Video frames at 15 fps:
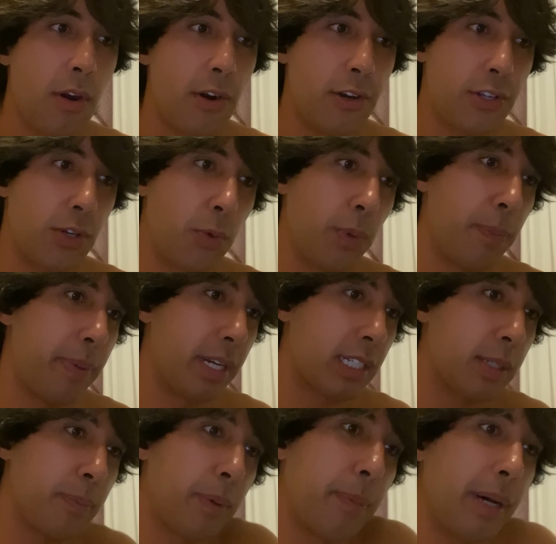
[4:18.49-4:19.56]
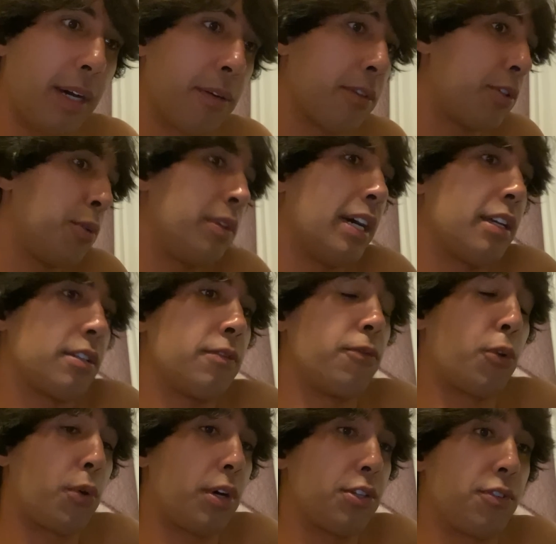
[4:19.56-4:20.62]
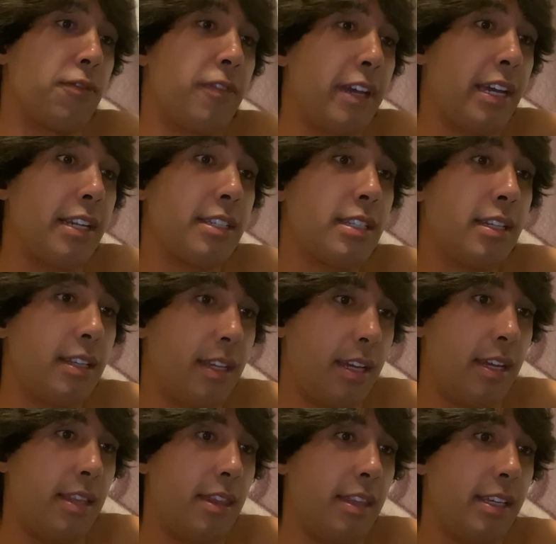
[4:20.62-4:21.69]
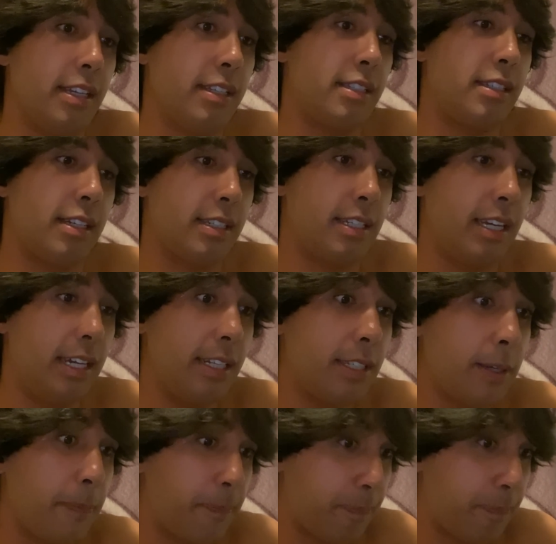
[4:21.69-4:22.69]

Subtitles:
So we picked up about 2,400 fans in these 6 days.